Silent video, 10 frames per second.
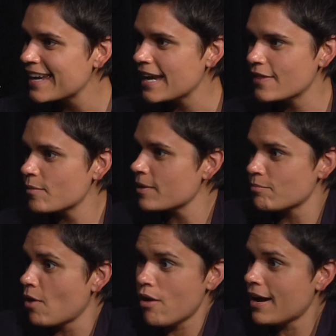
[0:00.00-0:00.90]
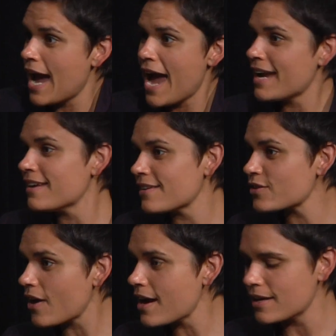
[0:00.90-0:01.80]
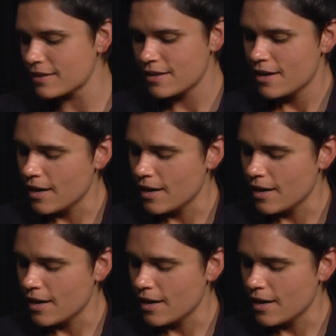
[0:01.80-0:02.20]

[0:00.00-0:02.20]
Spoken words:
And they'd be like, well, okay, that's great.